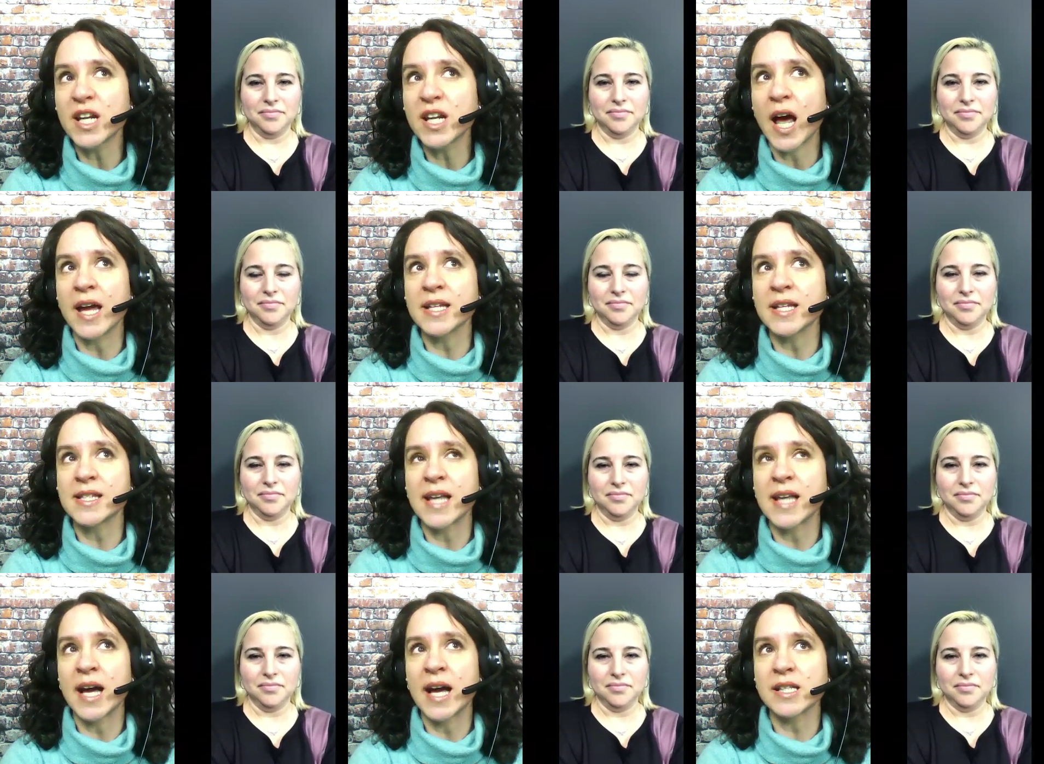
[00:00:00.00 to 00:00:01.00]
Speaker 1: that,
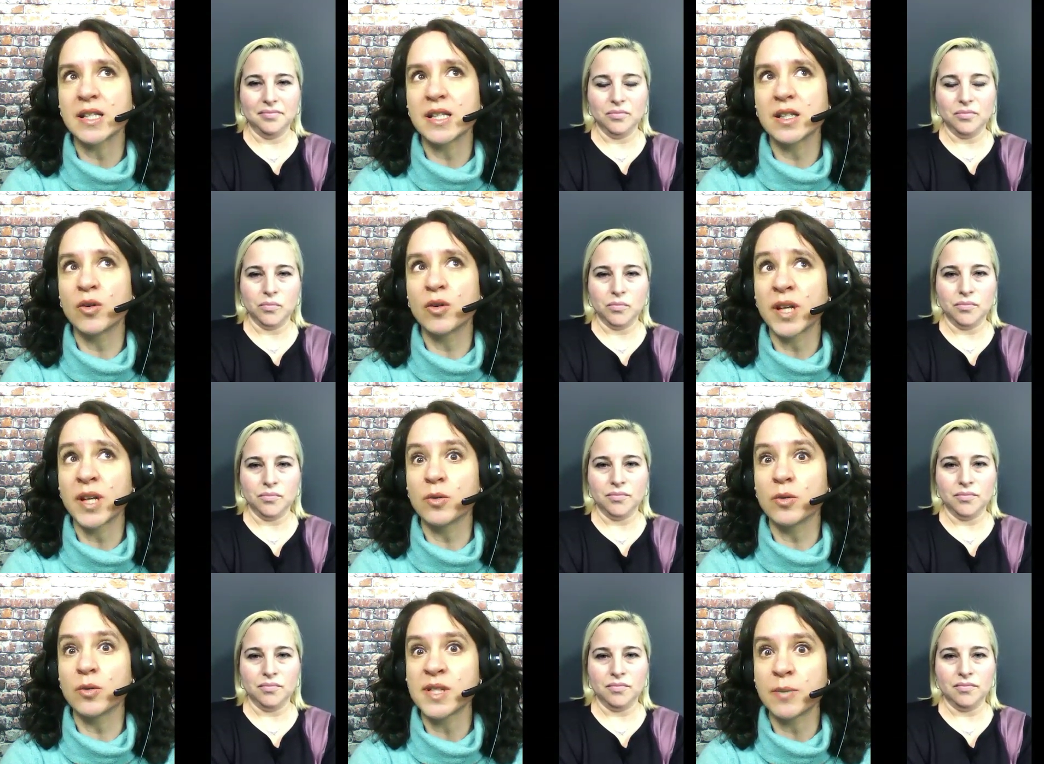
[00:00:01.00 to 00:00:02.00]
okay, those symptoms are
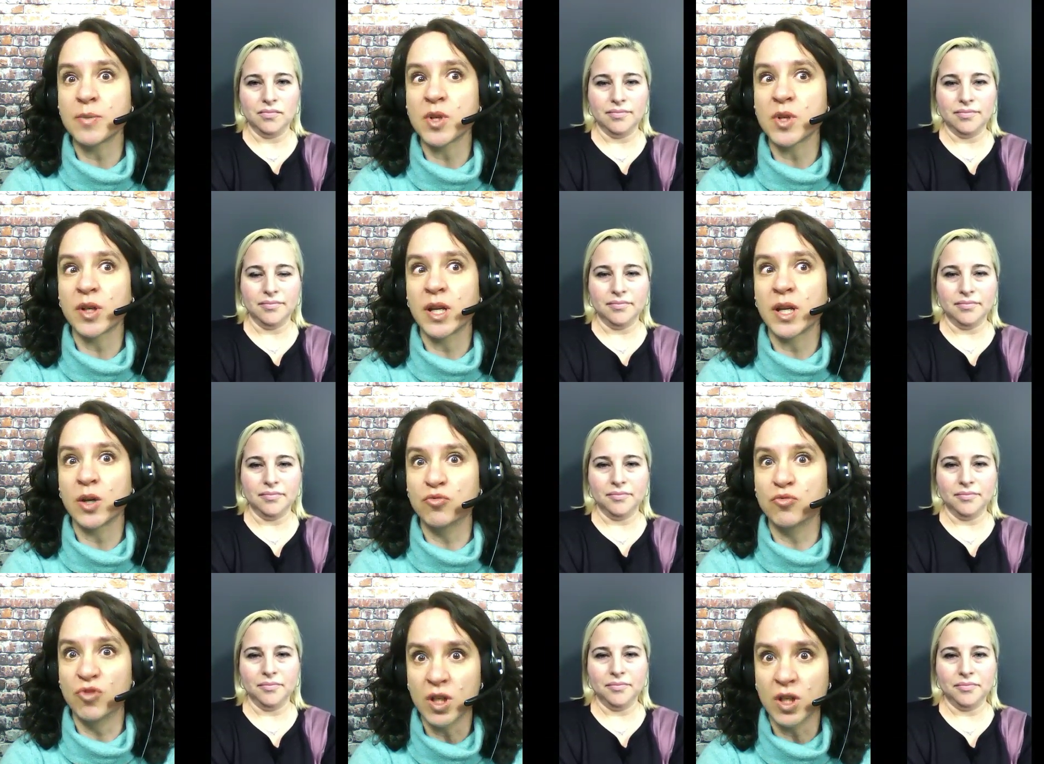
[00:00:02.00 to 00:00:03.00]
getting worse? Like,
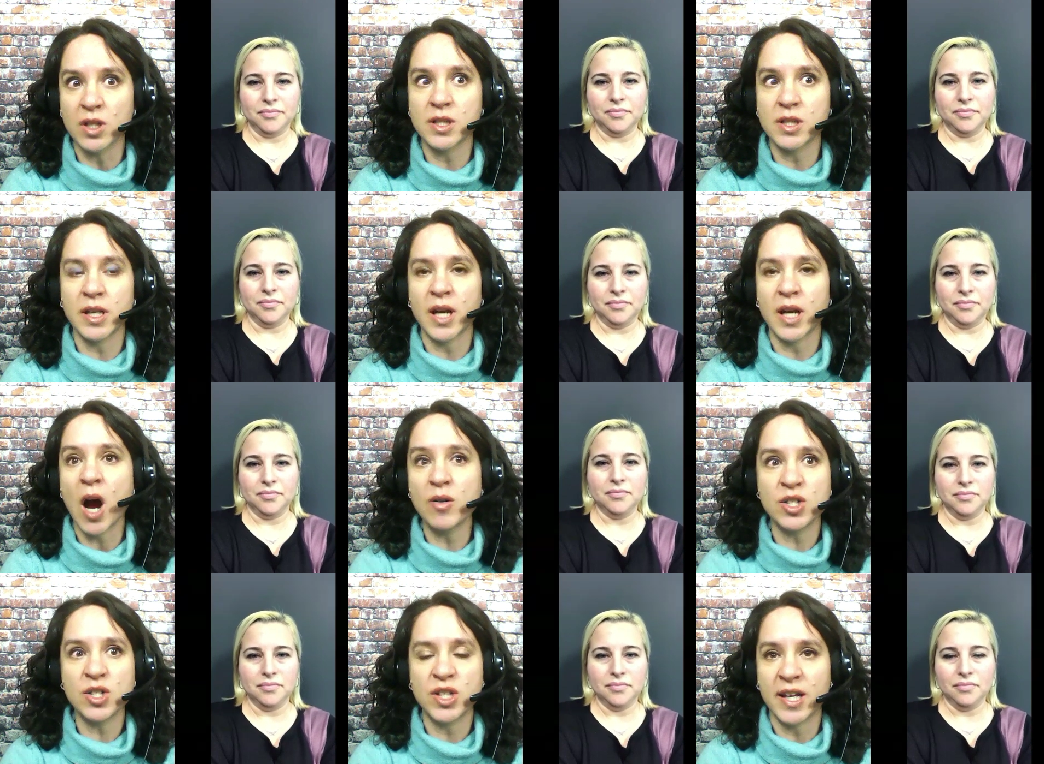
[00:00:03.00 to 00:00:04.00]
how did you get help, or
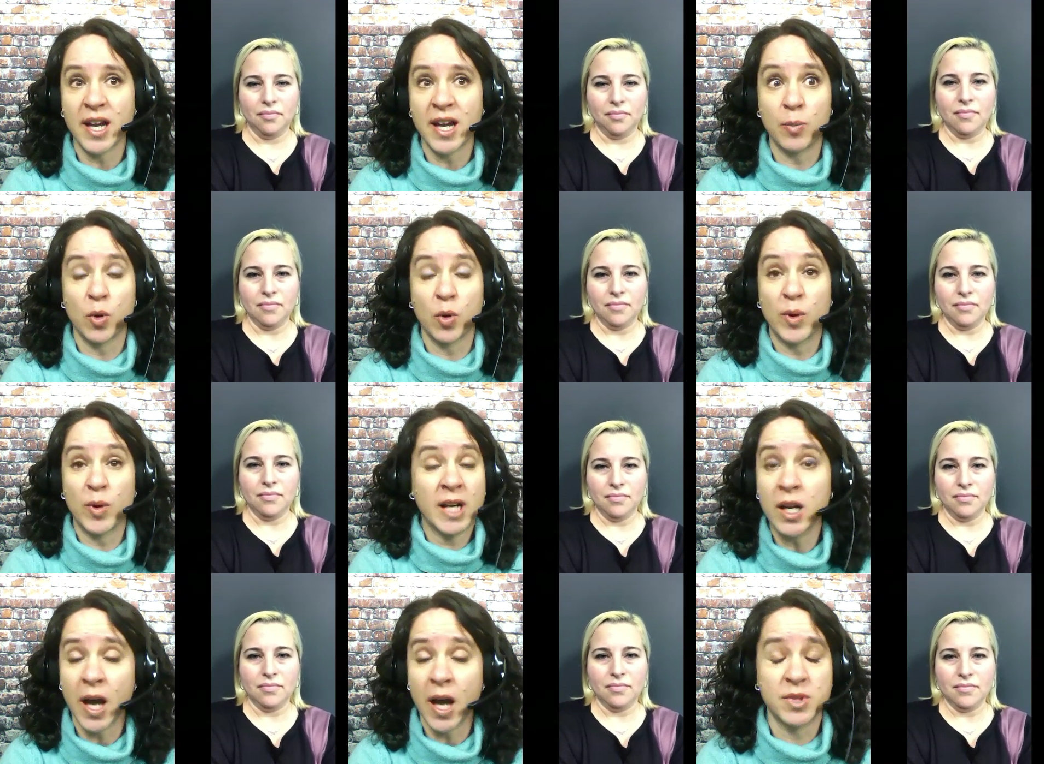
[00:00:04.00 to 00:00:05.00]
what kind of help did you get?
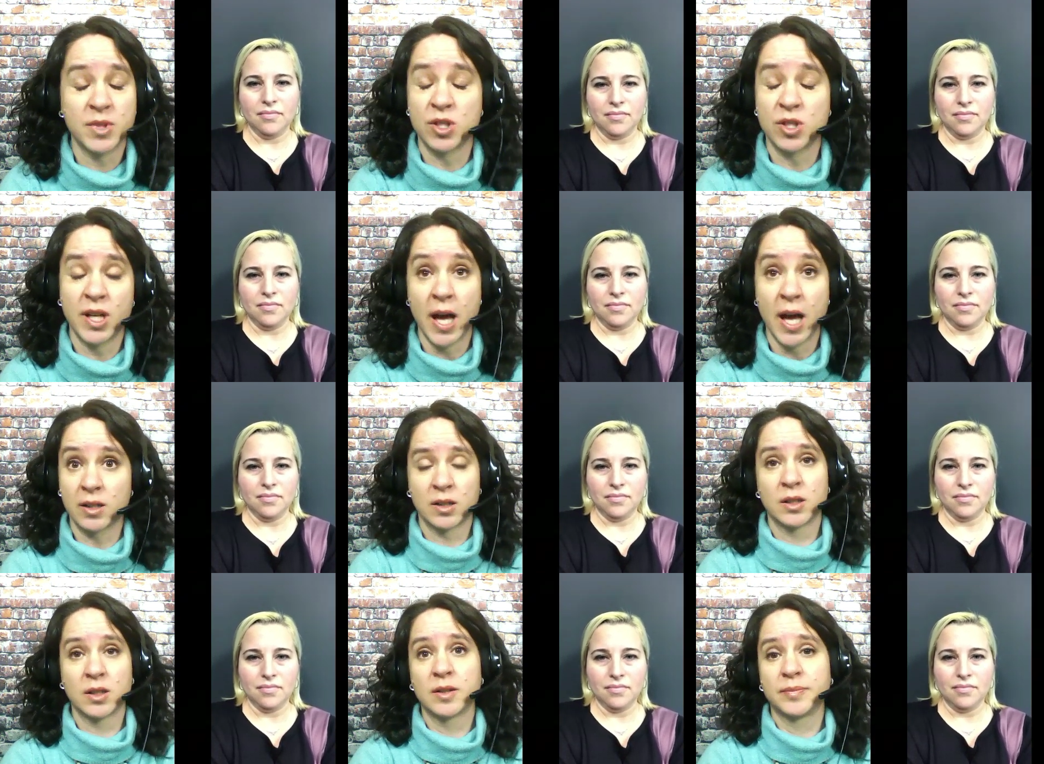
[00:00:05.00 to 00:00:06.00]

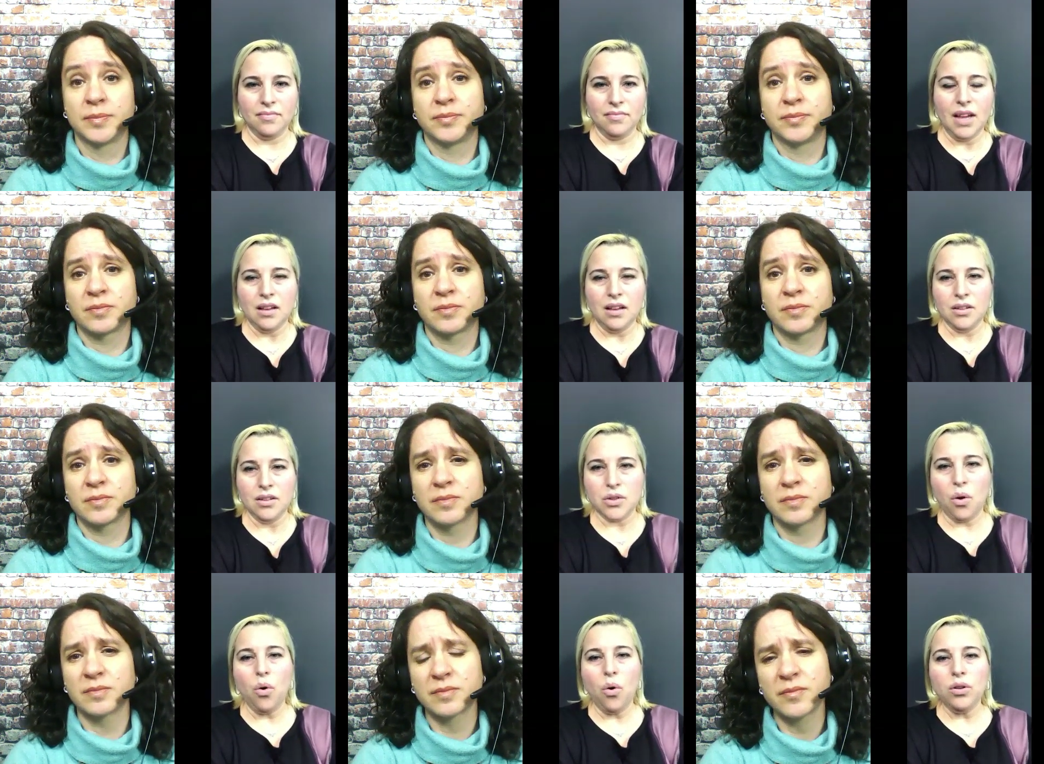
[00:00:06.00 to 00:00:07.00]
Speaker 2: So only
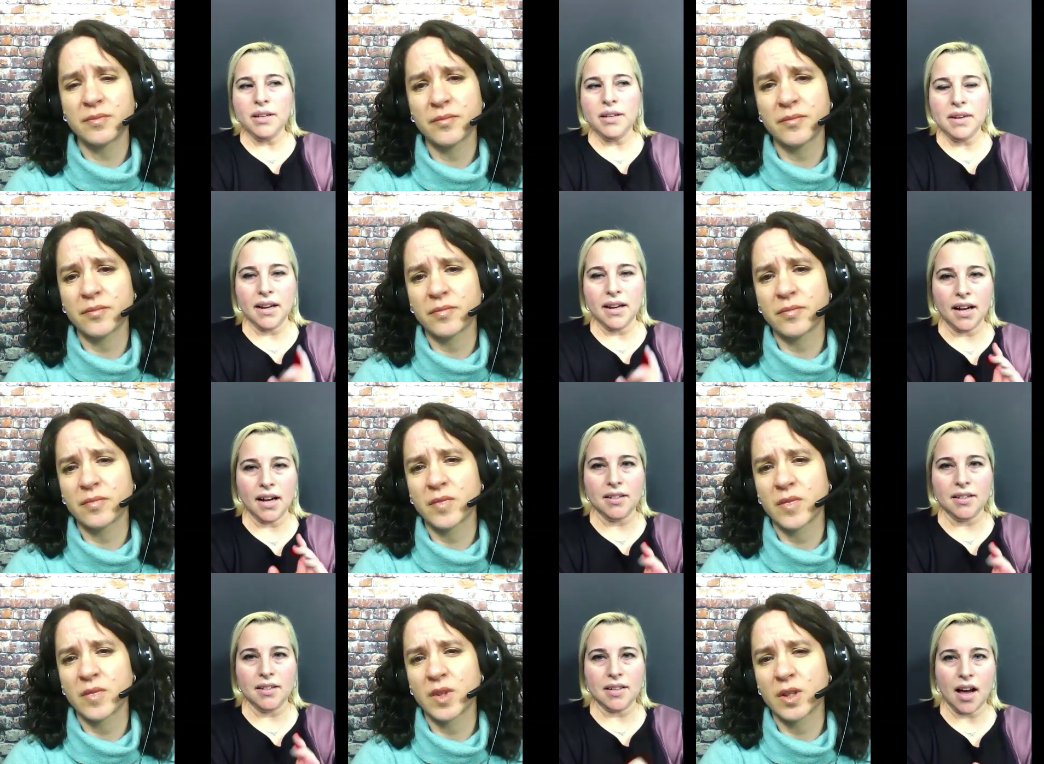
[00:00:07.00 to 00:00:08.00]
because I had made
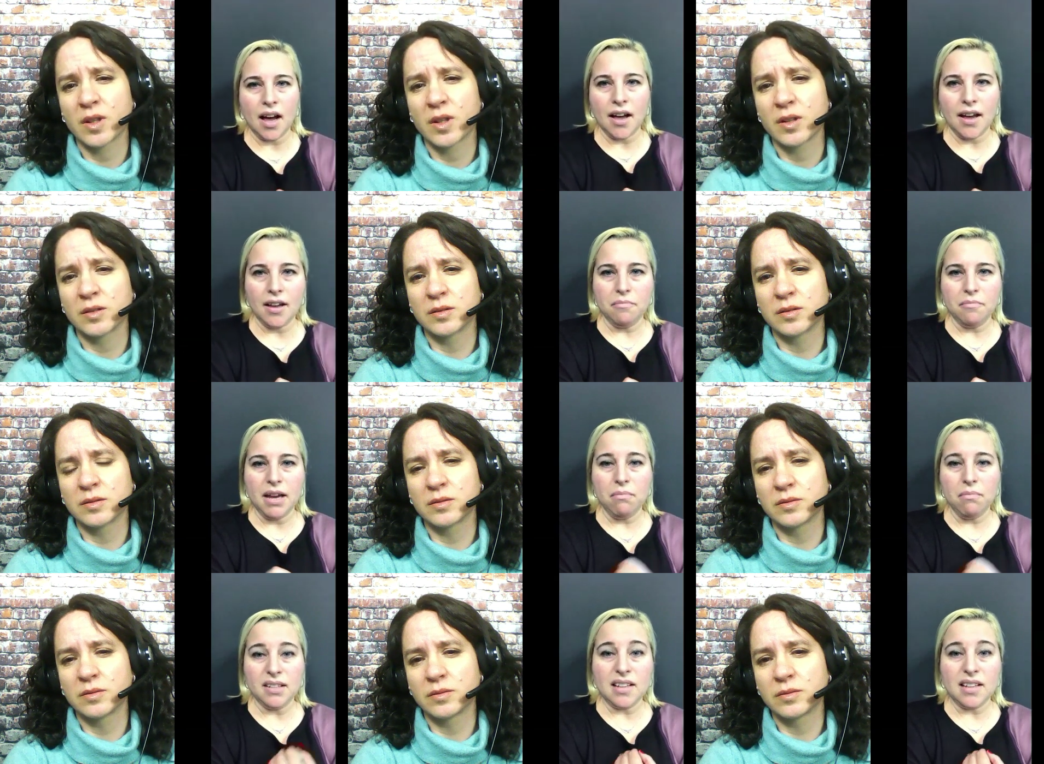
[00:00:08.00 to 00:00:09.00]
myself aware
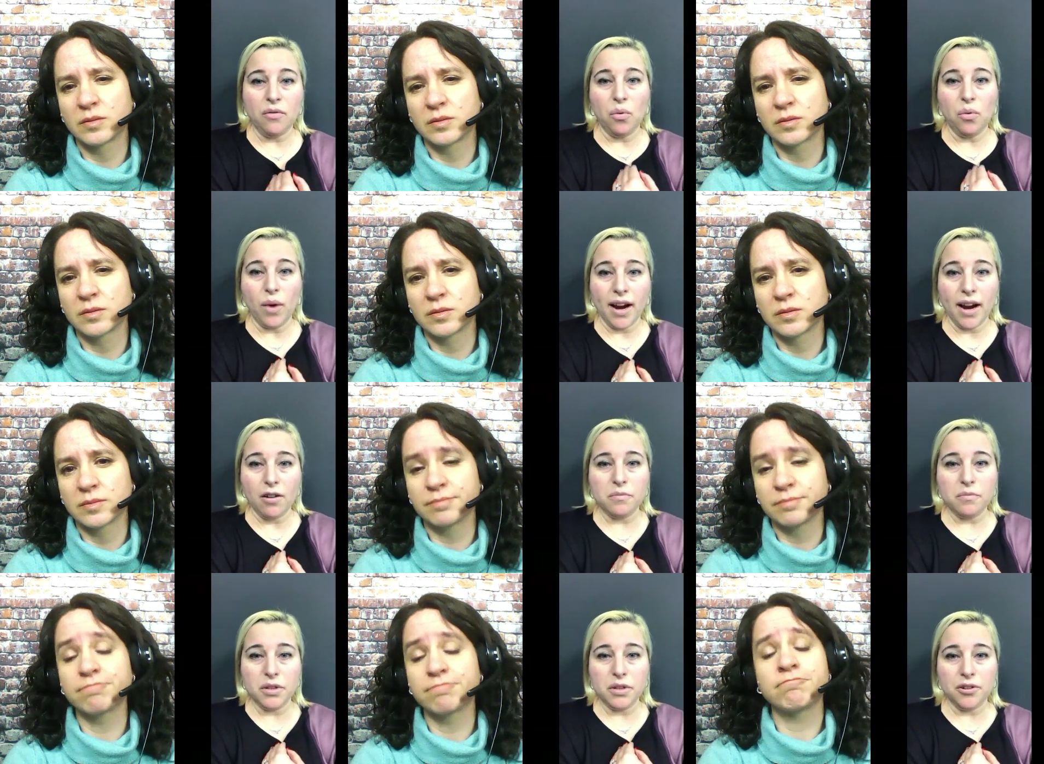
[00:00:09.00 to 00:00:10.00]
of maternal mental
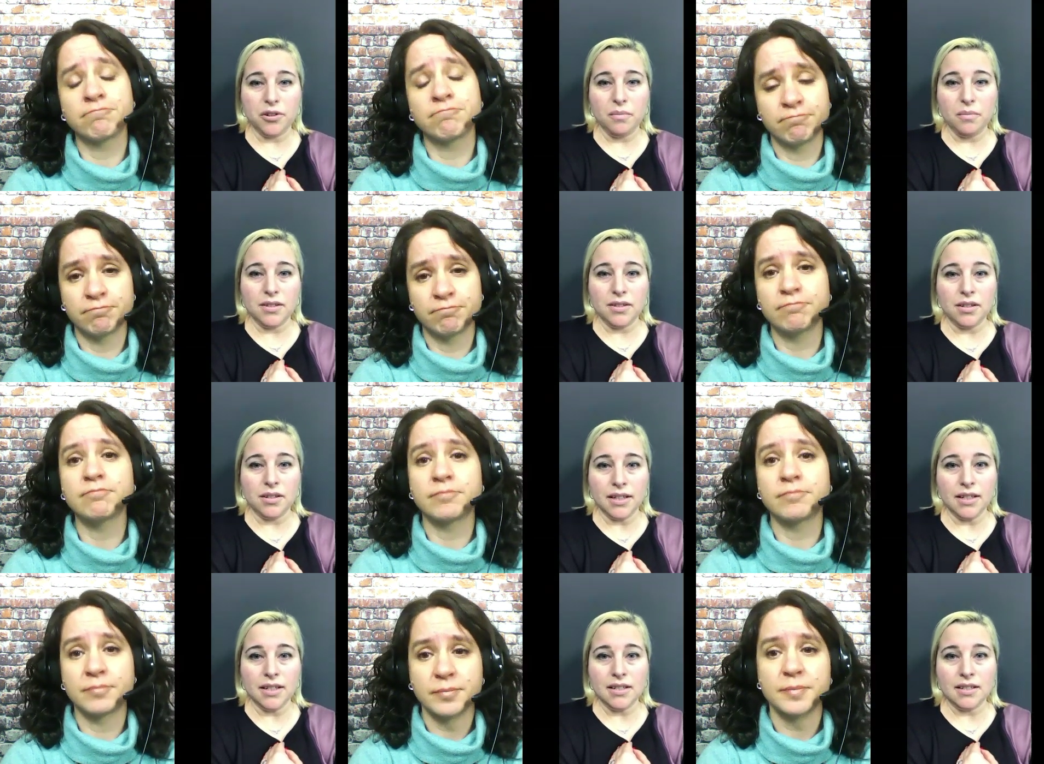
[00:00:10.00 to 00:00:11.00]
illness.
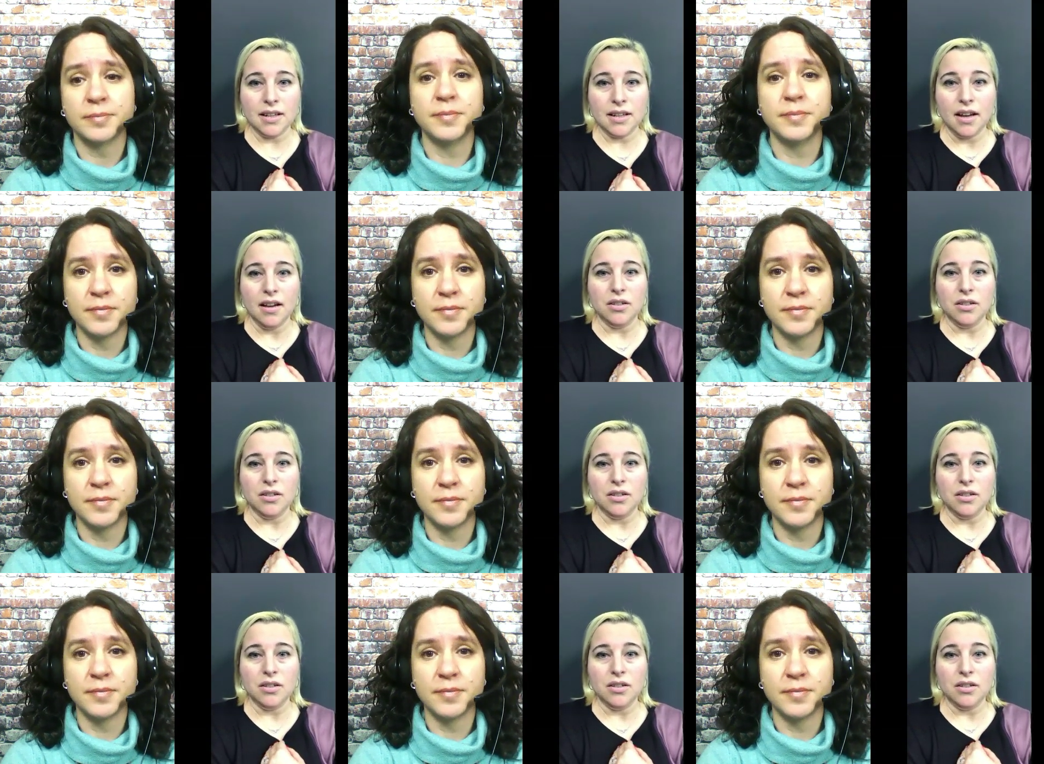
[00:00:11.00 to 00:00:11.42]
So then